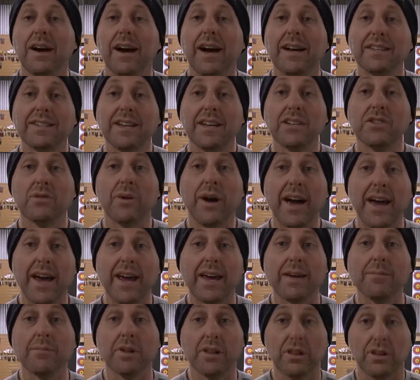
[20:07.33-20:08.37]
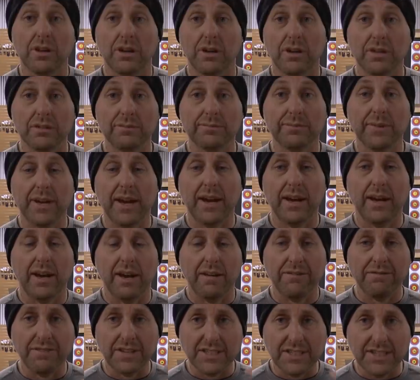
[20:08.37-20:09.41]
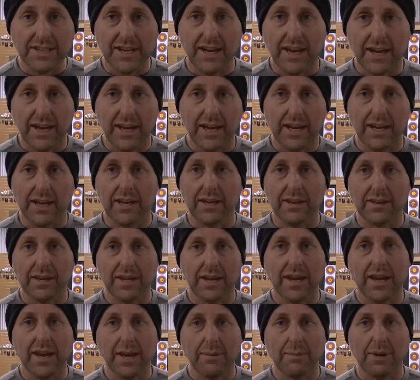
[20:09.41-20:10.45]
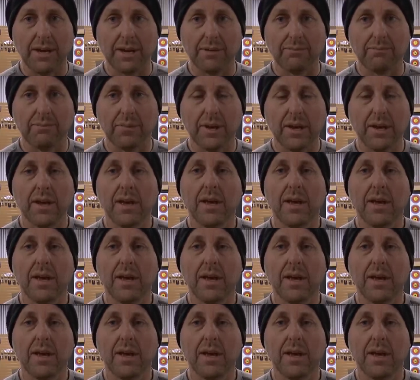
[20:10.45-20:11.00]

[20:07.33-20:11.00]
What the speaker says: I tend to aim a lot, and I fatigue in the aiming.